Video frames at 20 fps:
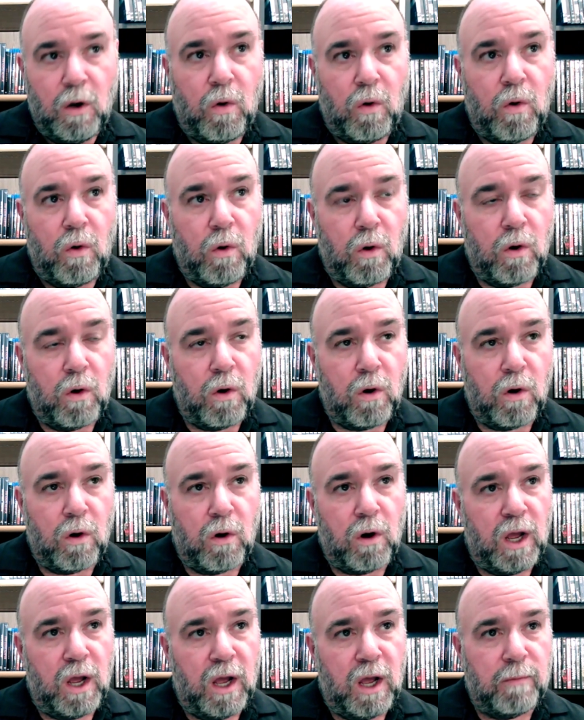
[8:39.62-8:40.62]

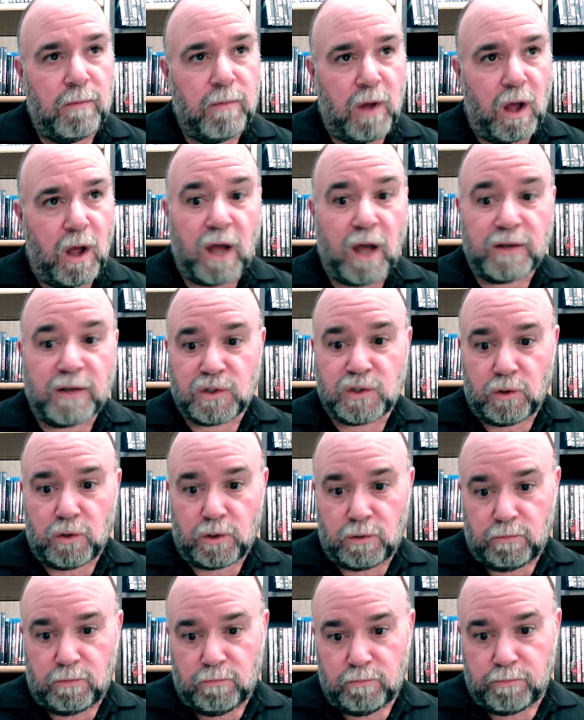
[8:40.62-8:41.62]
or
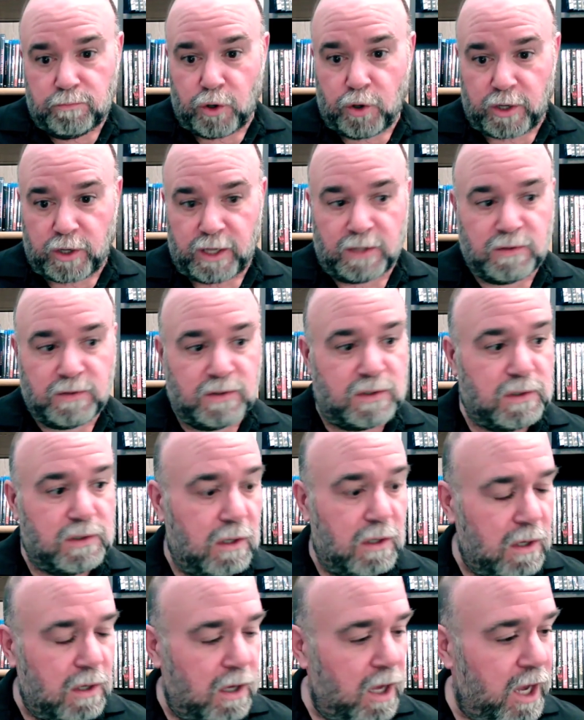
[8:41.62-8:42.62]
Osgood Perkins.
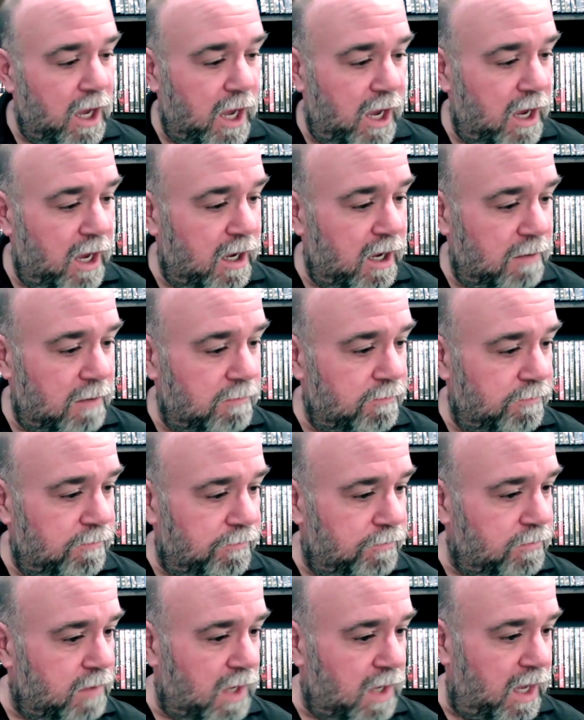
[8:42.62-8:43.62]
Um,
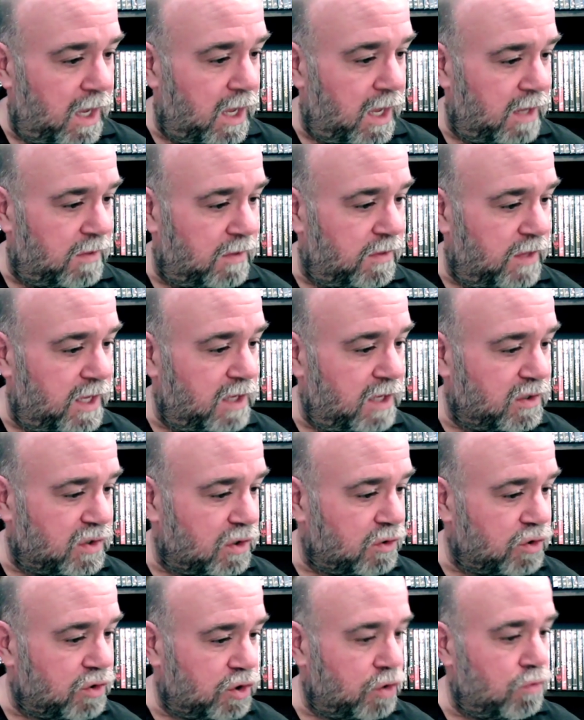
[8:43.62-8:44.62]
and these
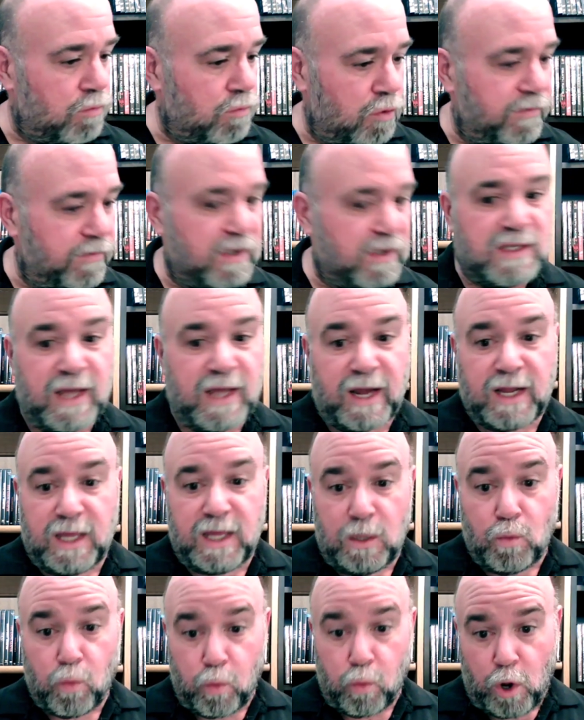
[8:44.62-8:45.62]
are two movies that
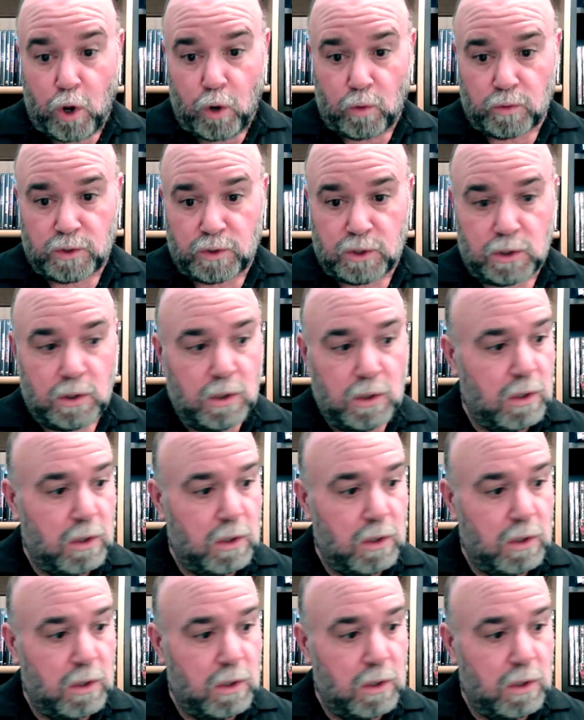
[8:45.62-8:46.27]
he wrote.